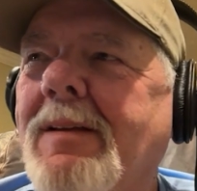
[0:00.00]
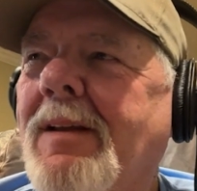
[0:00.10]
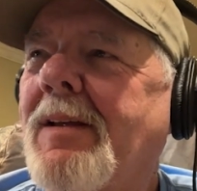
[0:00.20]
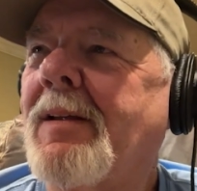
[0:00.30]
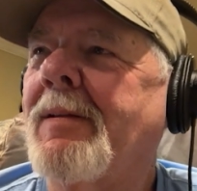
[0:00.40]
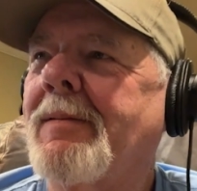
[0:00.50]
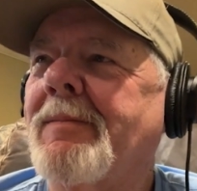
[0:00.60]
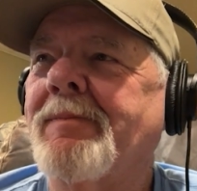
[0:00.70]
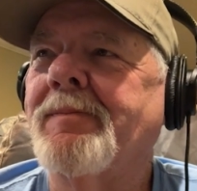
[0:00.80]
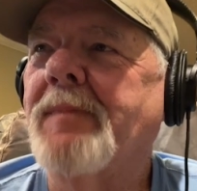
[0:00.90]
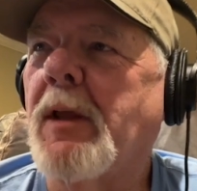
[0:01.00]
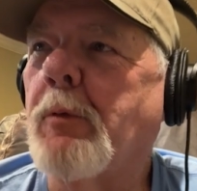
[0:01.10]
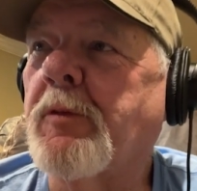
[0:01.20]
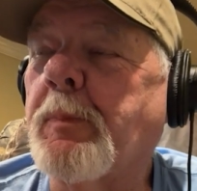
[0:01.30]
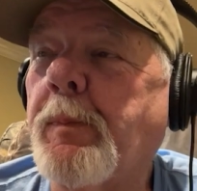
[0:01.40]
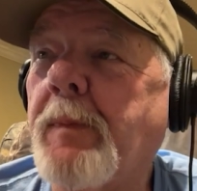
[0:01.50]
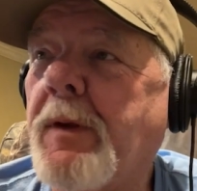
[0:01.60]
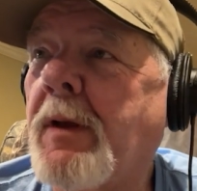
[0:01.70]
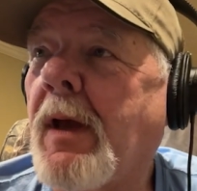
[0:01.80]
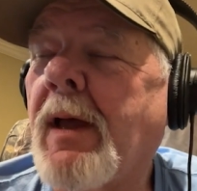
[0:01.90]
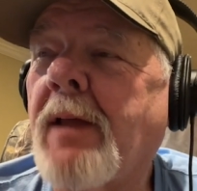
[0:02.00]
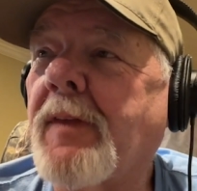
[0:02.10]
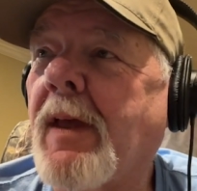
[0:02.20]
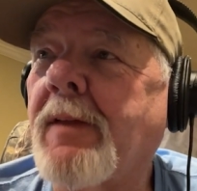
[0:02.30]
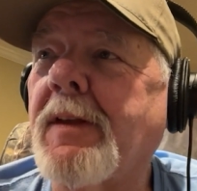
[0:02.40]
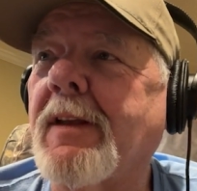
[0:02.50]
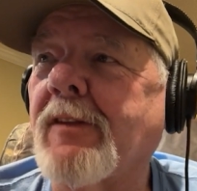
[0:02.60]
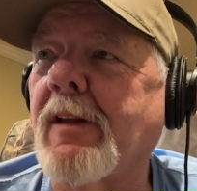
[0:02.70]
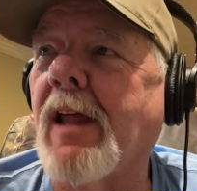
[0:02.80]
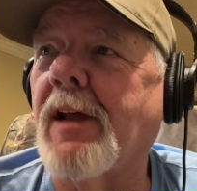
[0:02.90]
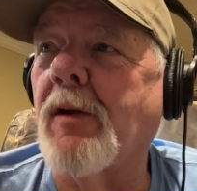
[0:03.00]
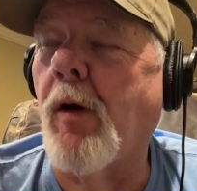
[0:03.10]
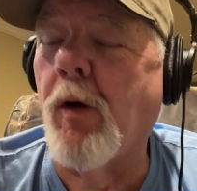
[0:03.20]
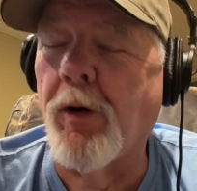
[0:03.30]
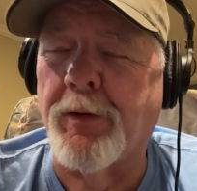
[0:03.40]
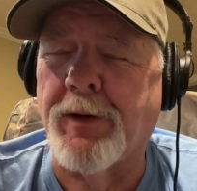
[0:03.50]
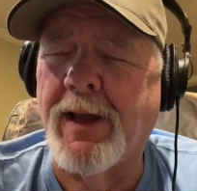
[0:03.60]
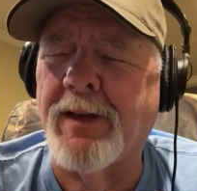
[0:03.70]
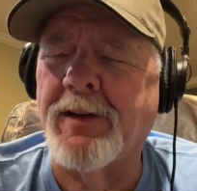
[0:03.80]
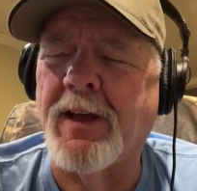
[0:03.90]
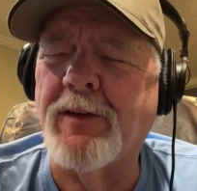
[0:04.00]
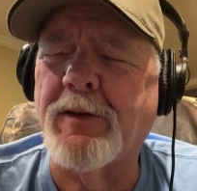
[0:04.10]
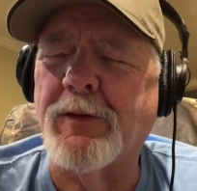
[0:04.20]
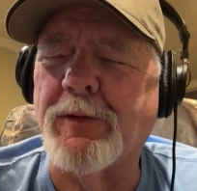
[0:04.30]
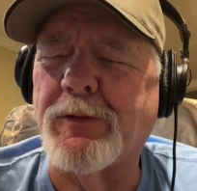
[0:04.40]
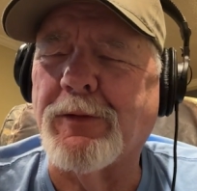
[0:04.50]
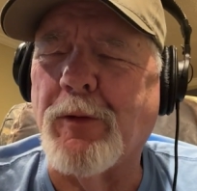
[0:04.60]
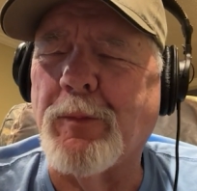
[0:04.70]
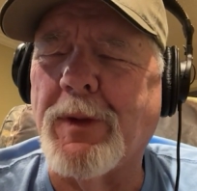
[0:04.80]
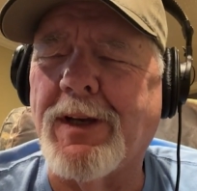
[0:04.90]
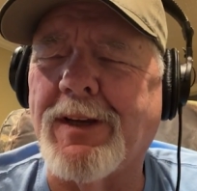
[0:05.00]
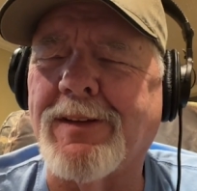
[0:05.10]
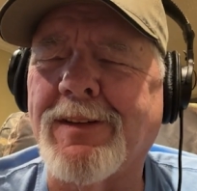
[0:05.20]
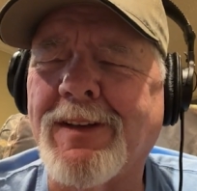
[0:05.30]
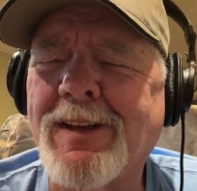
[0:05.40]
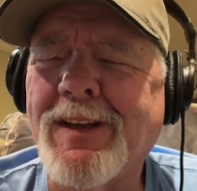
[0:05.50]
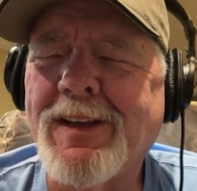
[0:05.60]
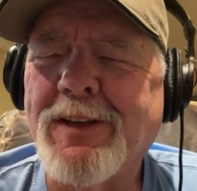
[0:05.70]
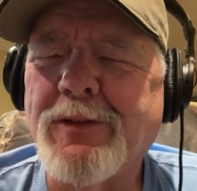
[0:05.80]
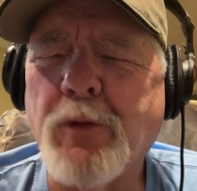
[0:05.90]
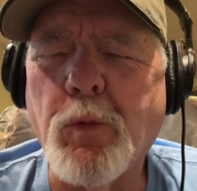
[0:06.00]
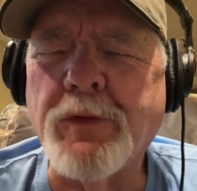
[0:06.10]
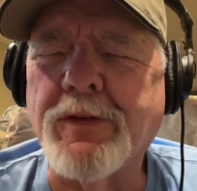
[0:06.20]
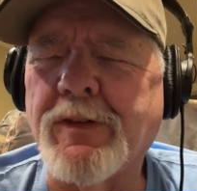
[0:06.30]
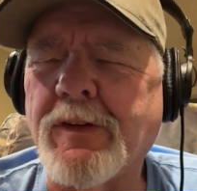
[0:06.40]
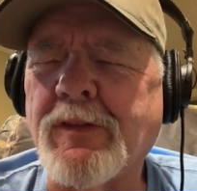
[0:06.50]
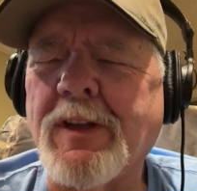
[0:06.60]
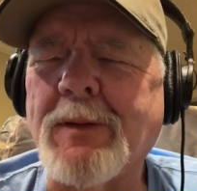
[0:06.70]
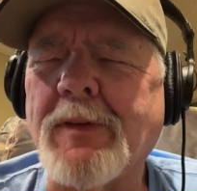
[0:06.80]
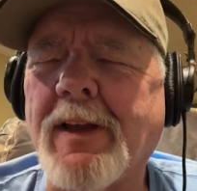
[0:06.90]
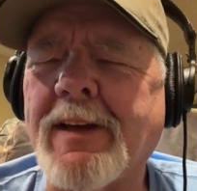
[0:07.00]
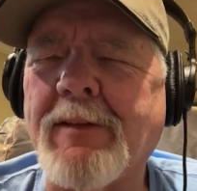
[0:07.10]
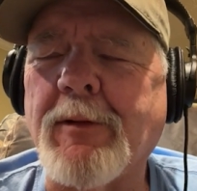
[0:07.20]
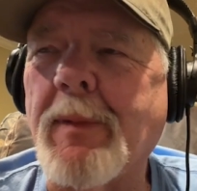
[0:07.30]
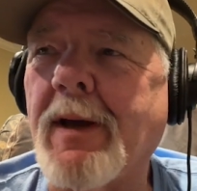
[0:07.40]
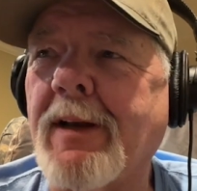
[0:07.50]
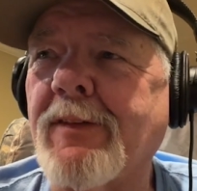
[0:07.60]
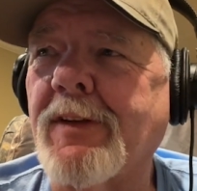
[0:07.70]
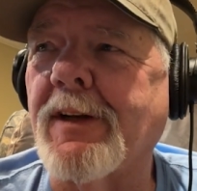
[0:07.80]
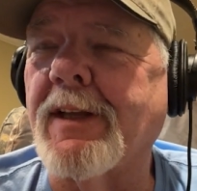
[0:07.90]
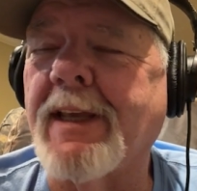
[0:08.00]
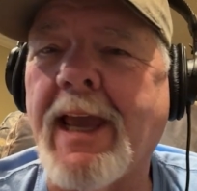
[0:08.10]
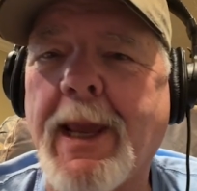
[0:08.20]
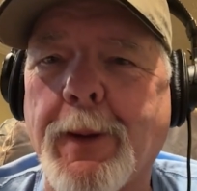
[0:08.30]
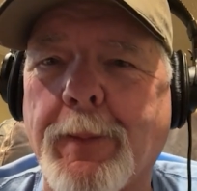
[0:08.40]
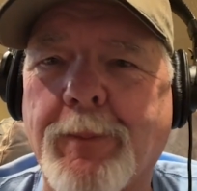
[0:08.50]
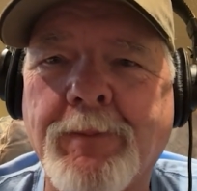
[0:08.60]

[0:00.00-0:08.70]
Yeah, it was. Yeah, I think it's a lot harder nowadays because there's so many choices. It seems like everybody's in a camp.